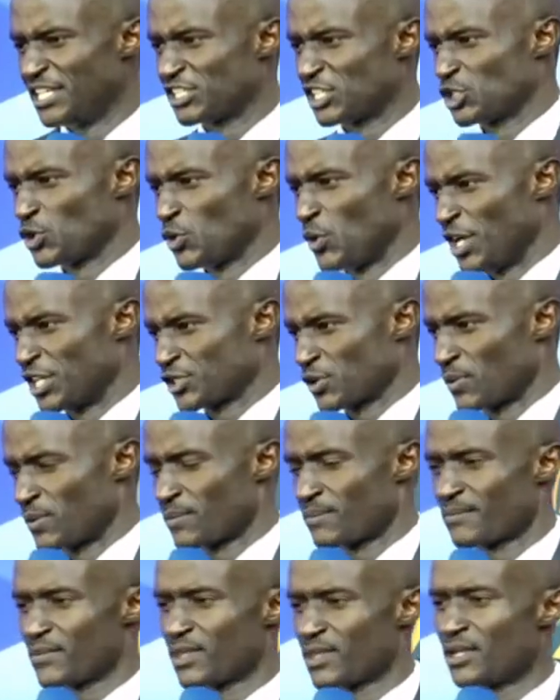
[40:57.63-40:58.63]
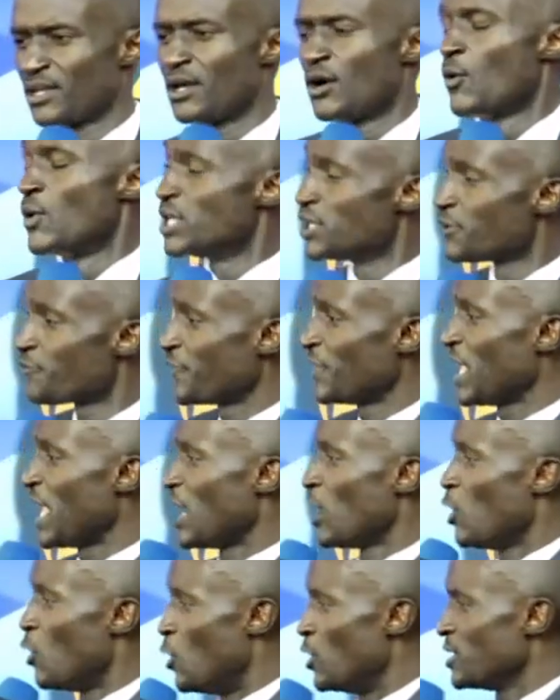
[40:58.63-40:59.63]
his situation. When you feel
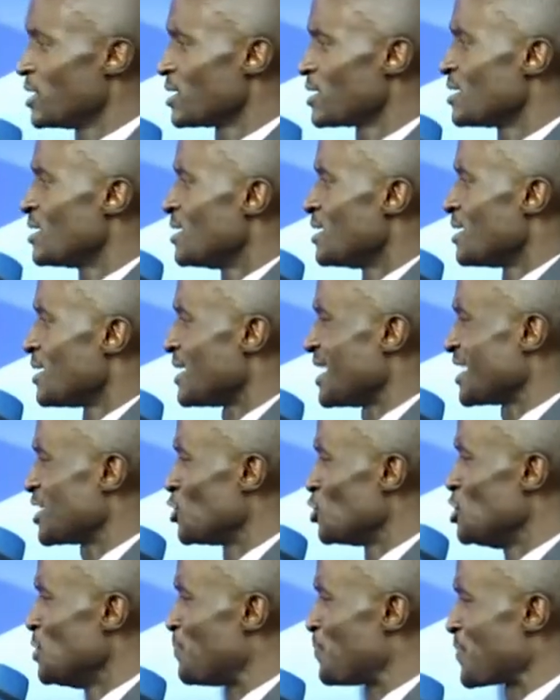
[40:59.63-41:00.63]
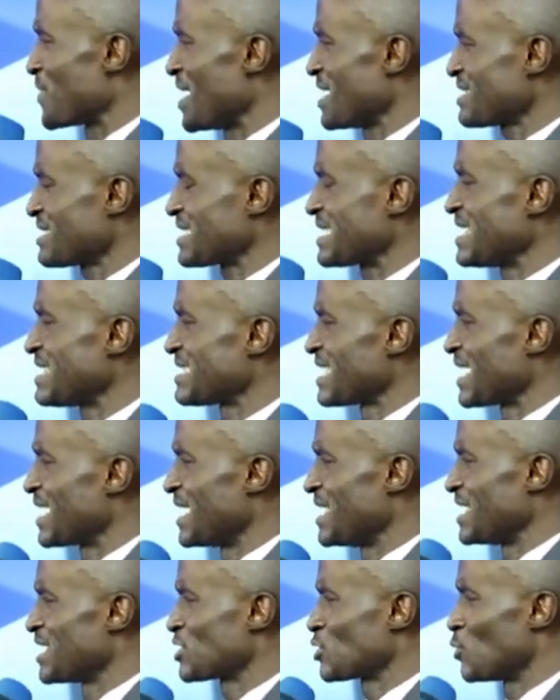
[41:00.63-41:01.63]
alone, like you're depressed, things are
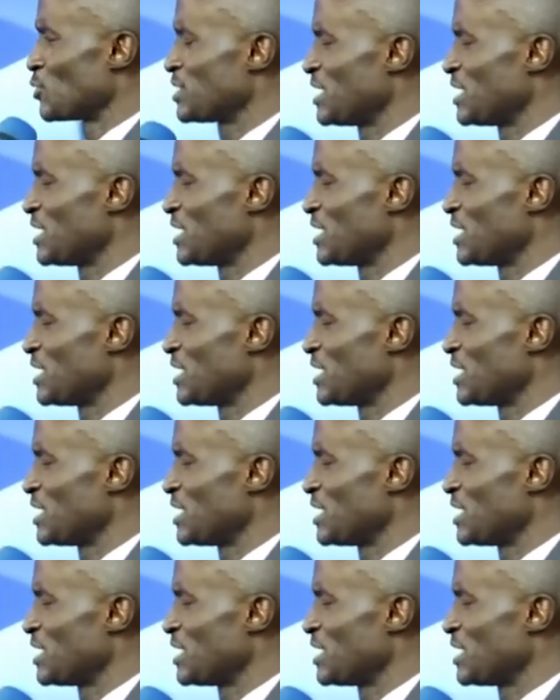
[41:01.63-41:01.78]
getting so